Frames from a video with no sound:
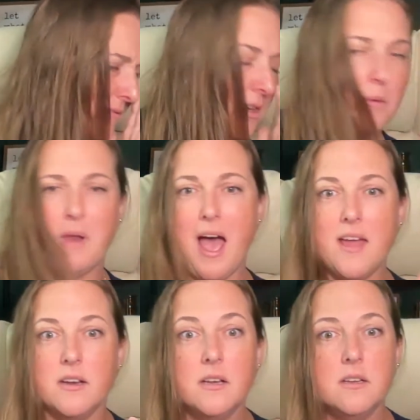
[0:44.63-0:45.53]
No, I'm not.
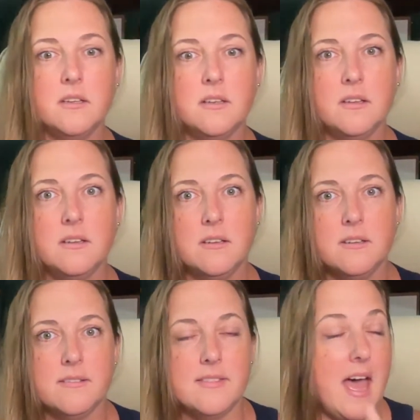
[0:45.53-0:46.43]

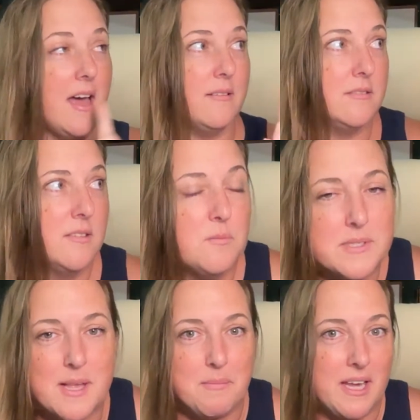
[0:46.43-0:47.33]
That
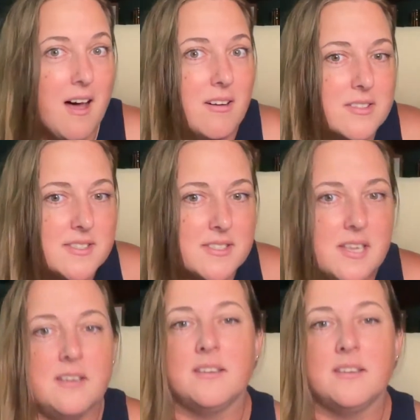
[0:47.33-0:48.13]
was something else.